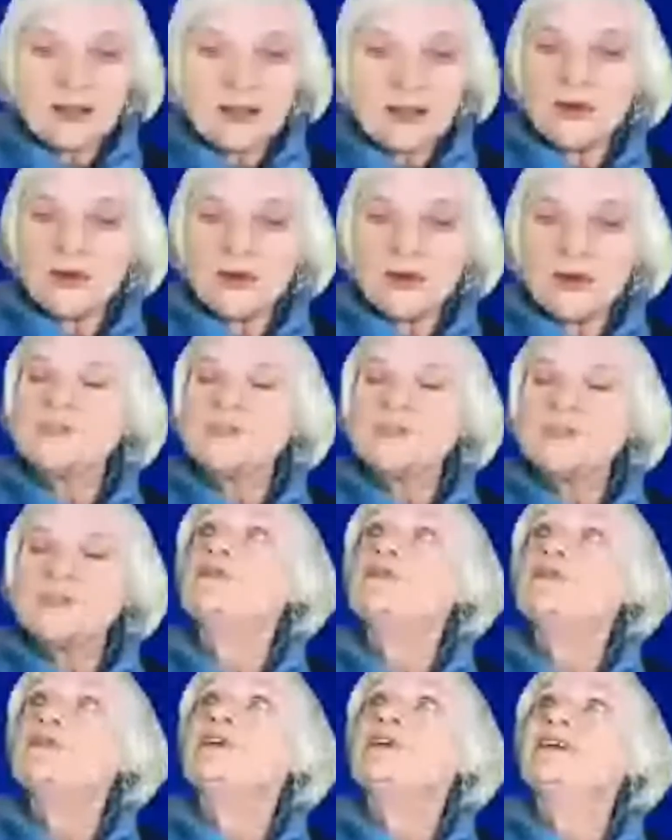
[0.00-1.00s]
part of
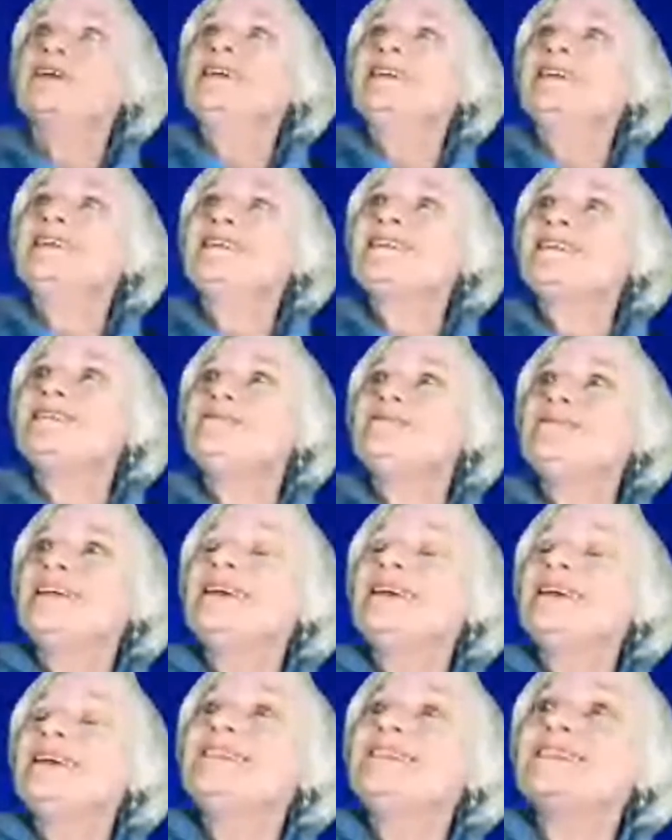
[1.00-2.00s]
Africa, and she
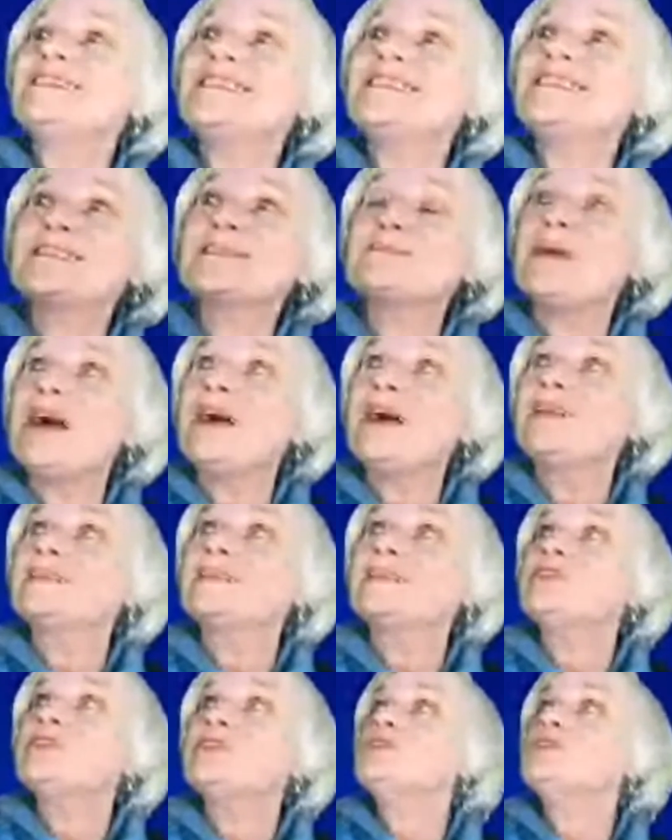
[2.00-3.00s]
made us
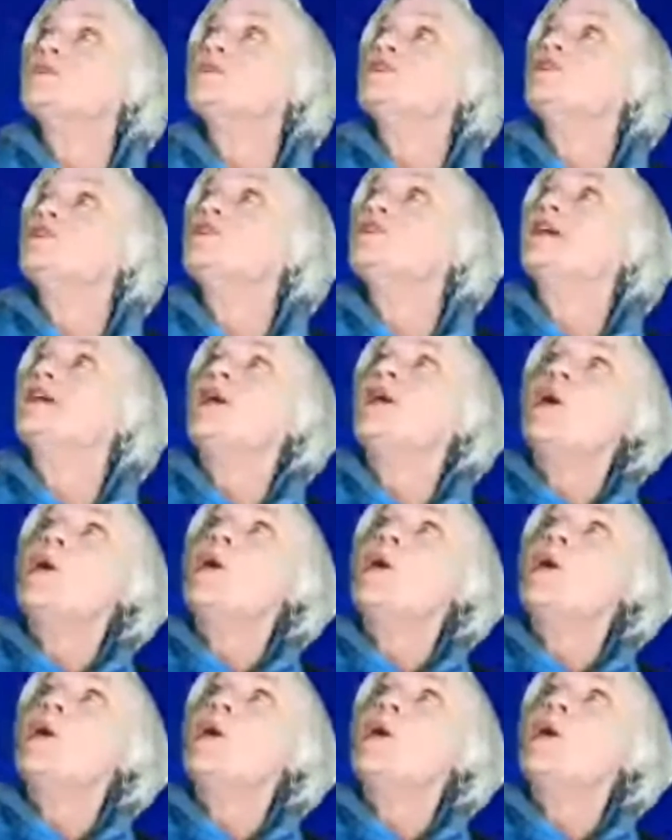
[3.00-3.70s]
smile because she was going,